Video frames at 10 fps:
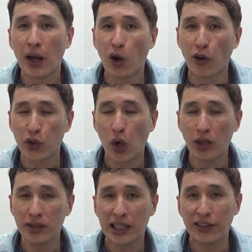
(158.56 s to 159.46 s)
Of
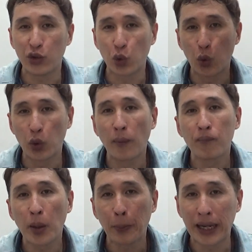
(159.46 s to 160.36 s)
course, if you
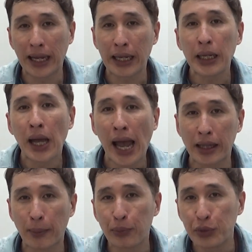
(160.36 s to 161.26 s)
play at
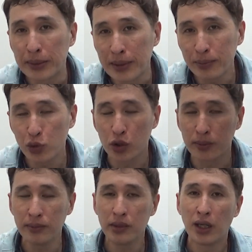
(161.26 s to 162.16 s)
the premium
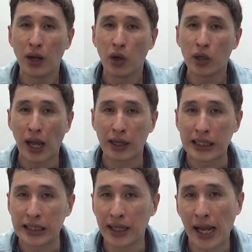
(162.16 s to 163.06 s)
room,
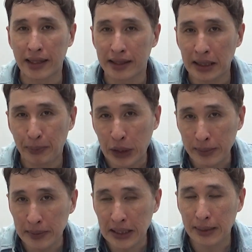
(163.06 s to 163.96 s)
either at the
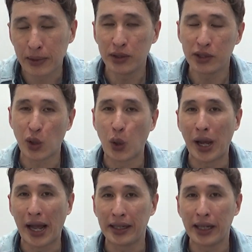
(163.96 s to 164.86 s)
premium tables or
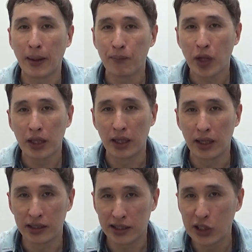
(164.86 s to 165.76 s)
at
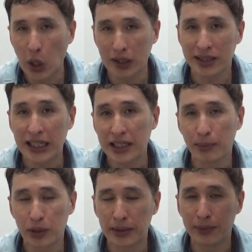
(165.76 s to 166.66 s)
the slots in the
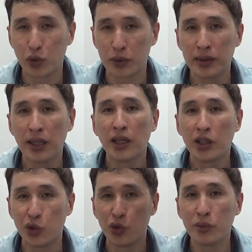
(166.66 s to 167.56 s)
premium rooms,
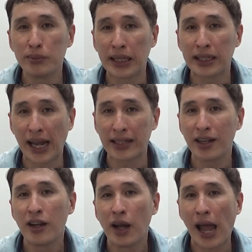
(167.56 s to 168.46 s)
you may get
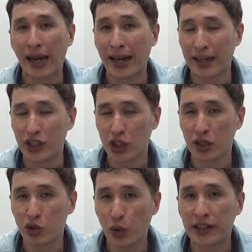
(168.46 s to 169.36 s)
an
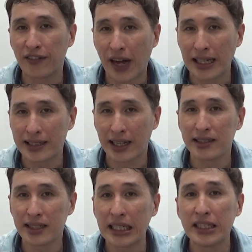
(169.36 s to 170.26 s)
additional 25
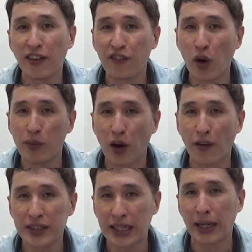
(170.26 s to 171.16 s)
cents in the form
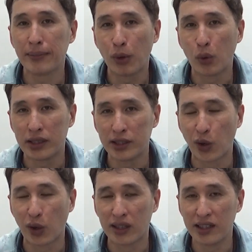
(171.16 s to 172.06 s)
of Sand bonus
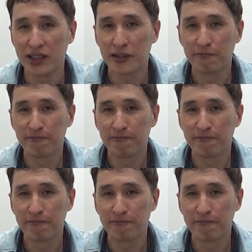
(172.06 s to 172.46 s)
dollars